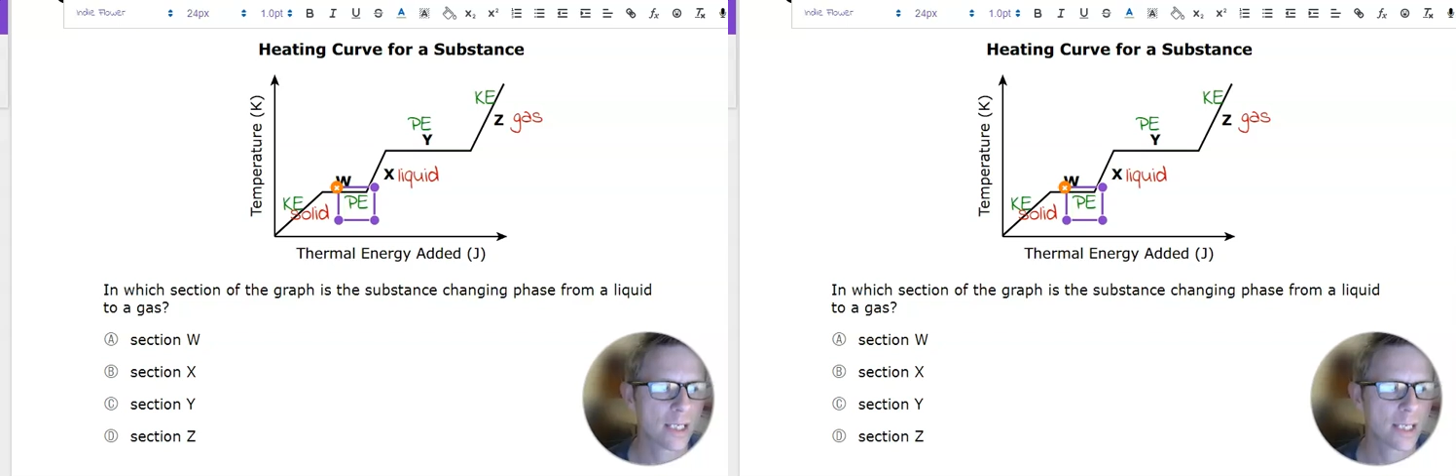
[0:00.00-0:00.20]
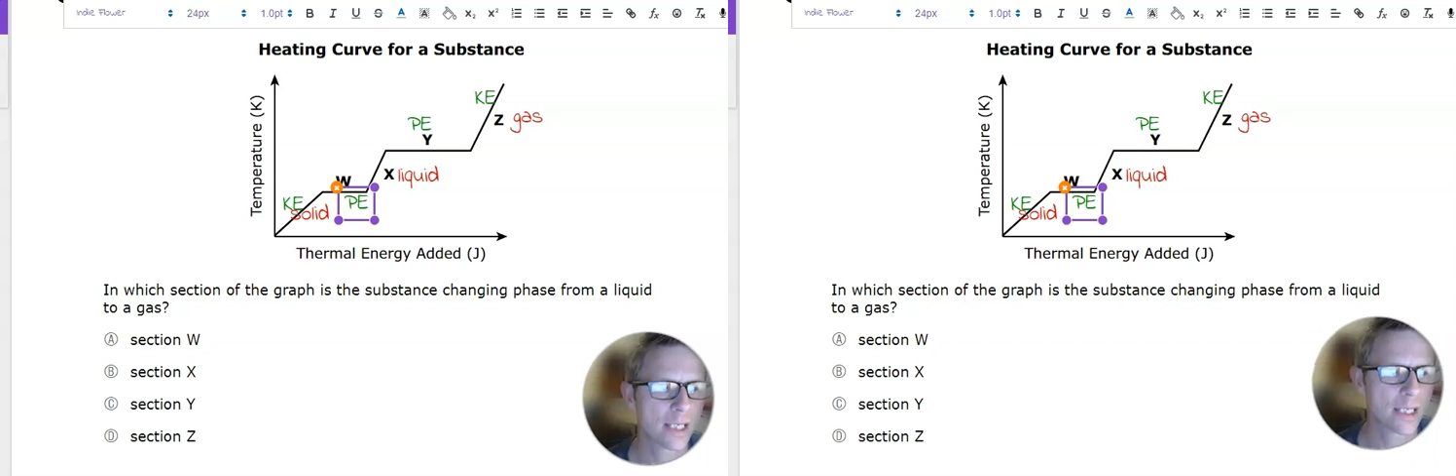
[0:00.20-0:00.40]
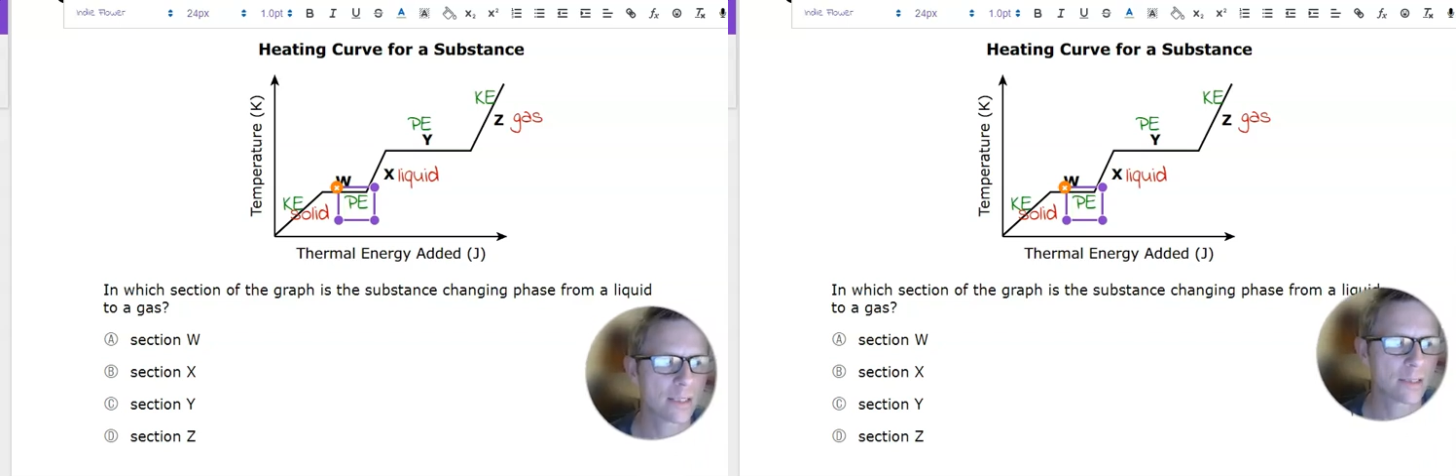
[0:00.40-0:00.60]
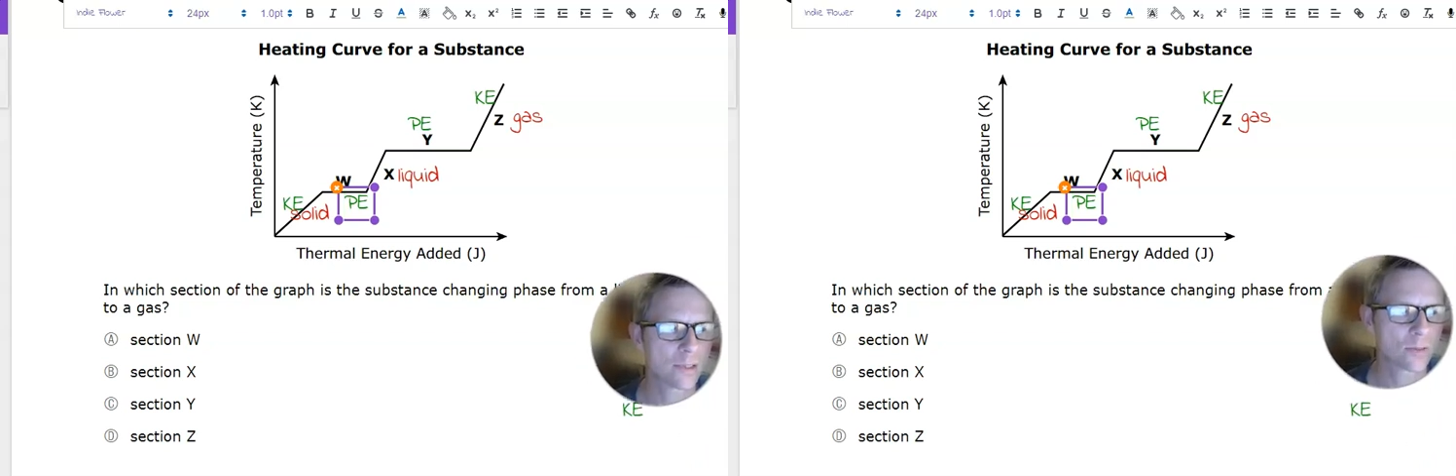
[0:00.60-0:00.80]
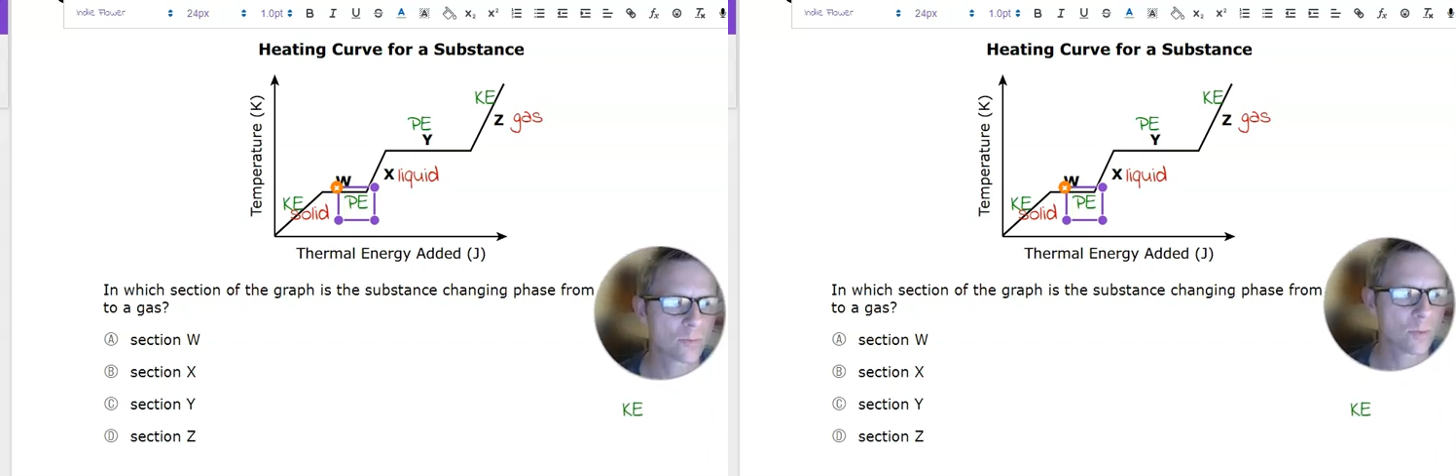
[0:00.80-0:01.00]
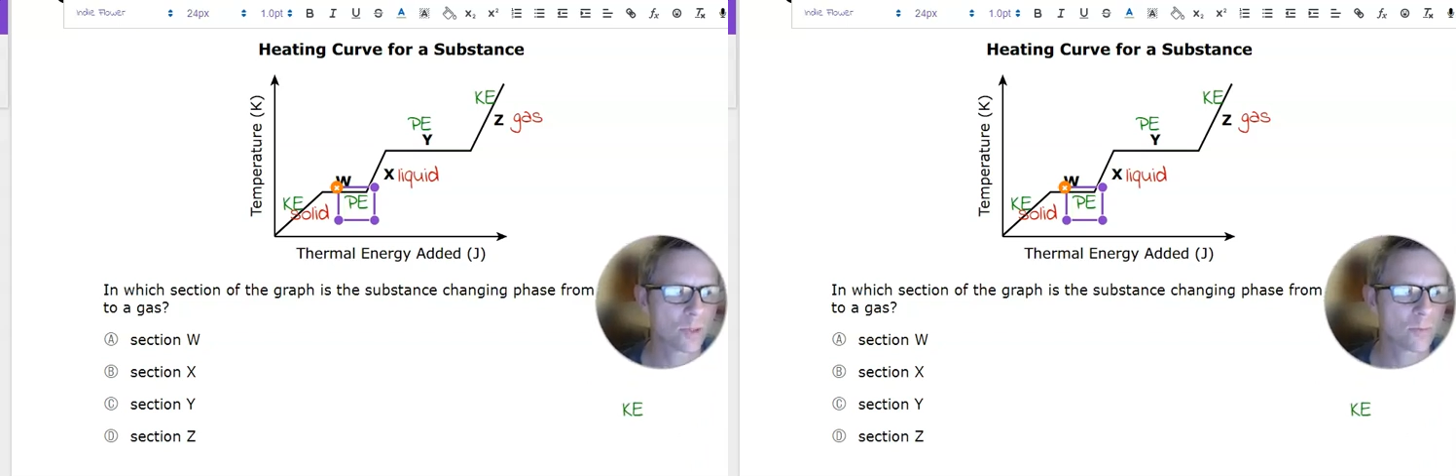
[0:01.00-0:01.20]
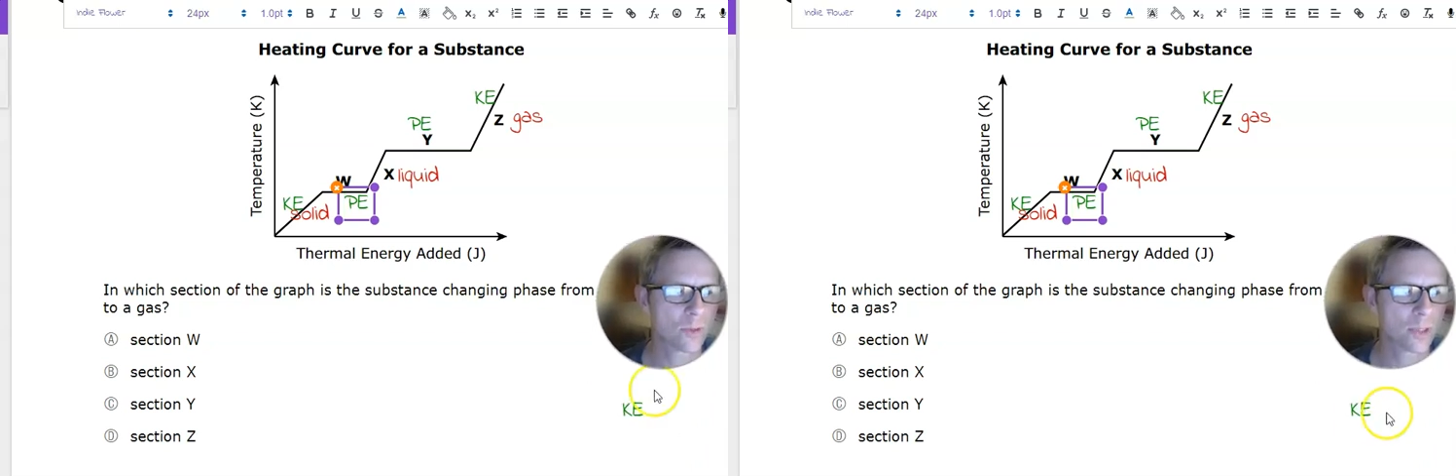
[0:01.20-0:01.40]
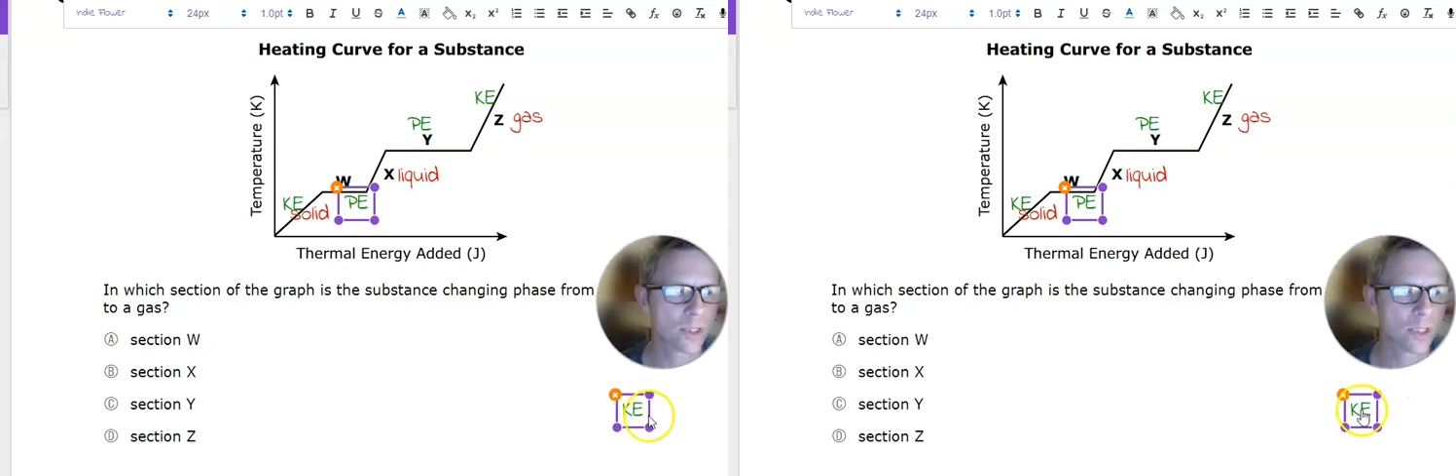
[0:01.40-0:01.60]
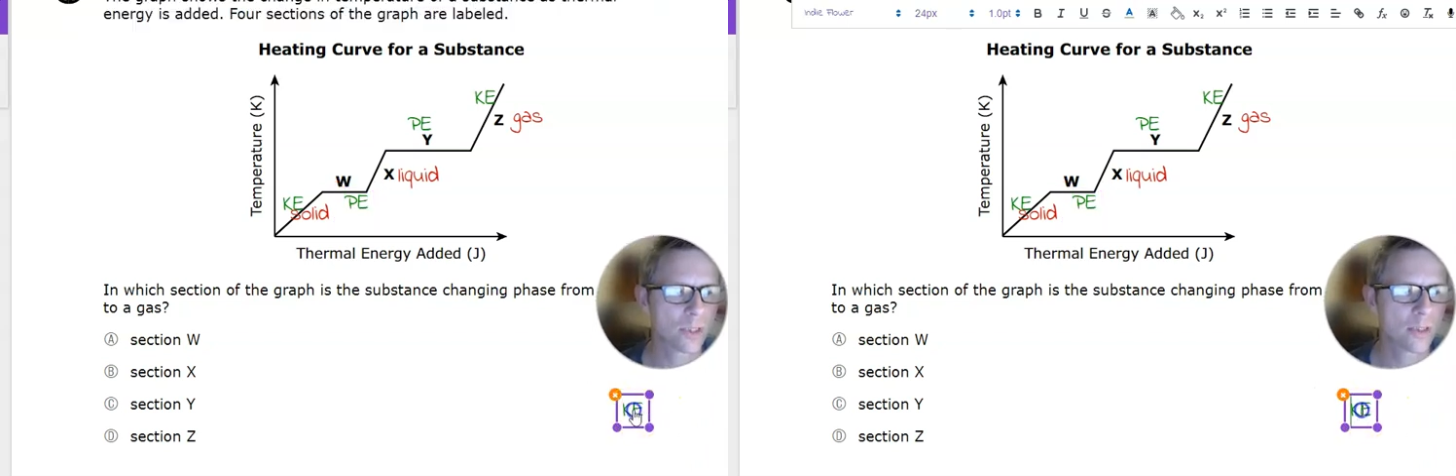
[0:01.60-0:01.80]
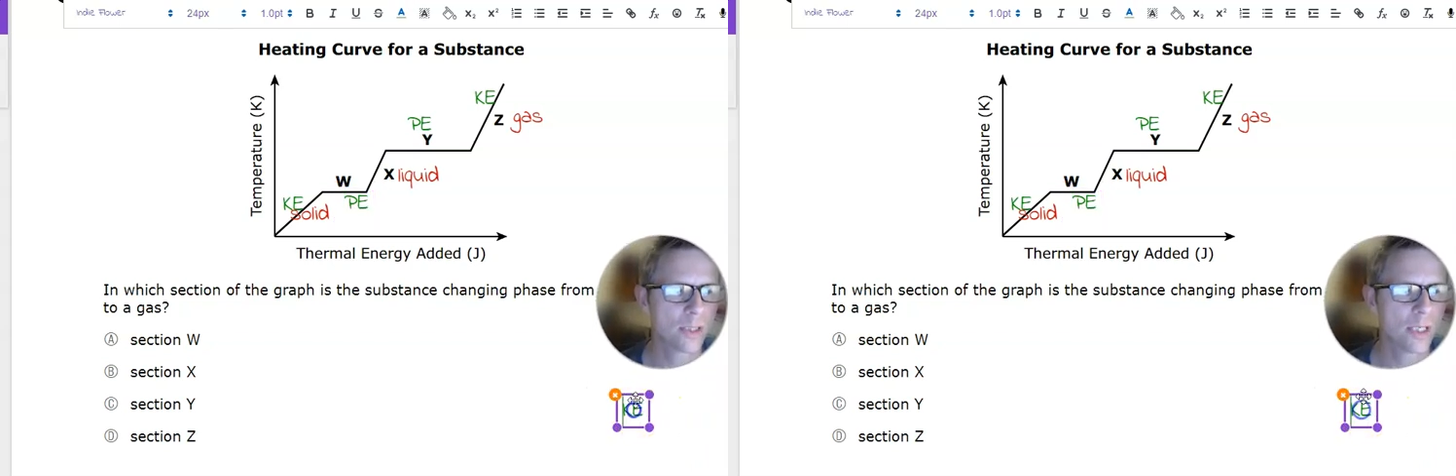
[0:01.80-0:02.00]
and there's one more
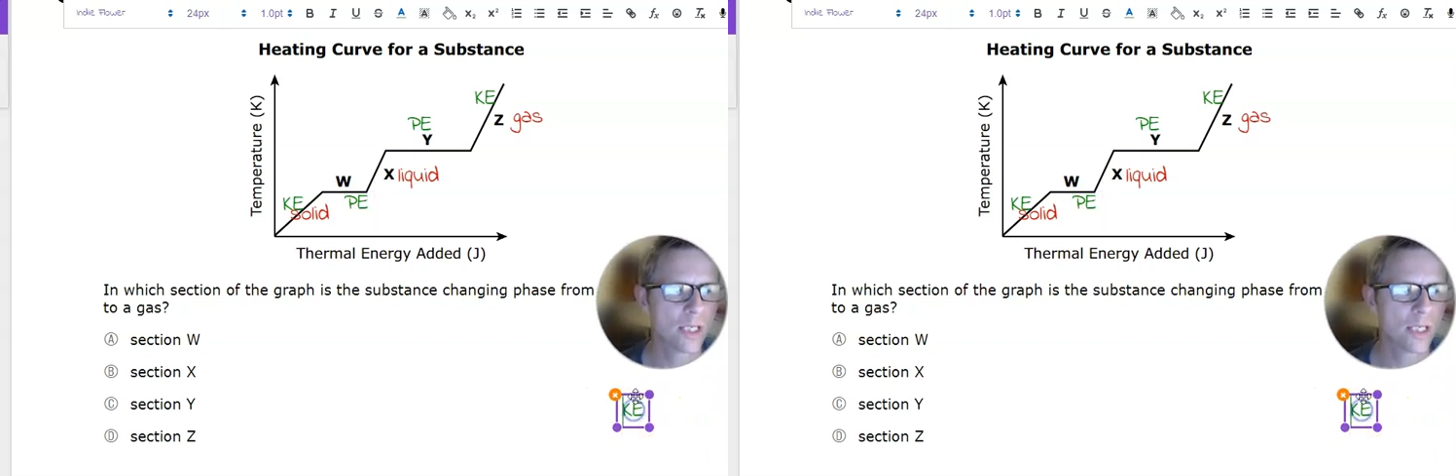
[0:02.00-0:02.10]
here,